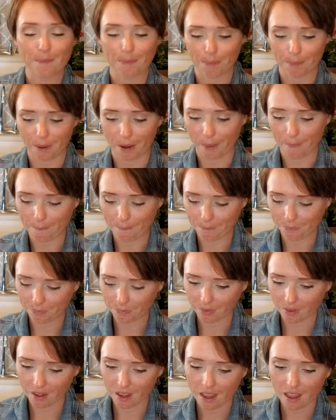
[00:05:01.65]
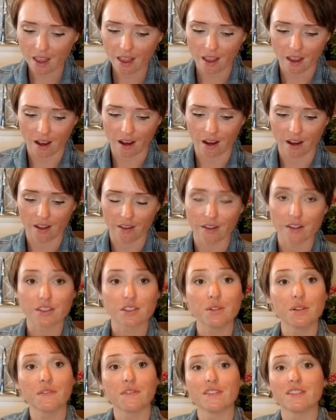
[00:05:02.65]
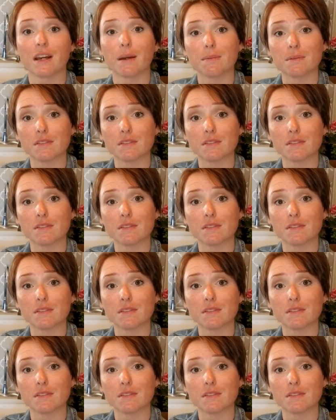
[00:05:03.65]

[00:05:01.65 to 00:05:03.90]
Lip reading: But there's two different types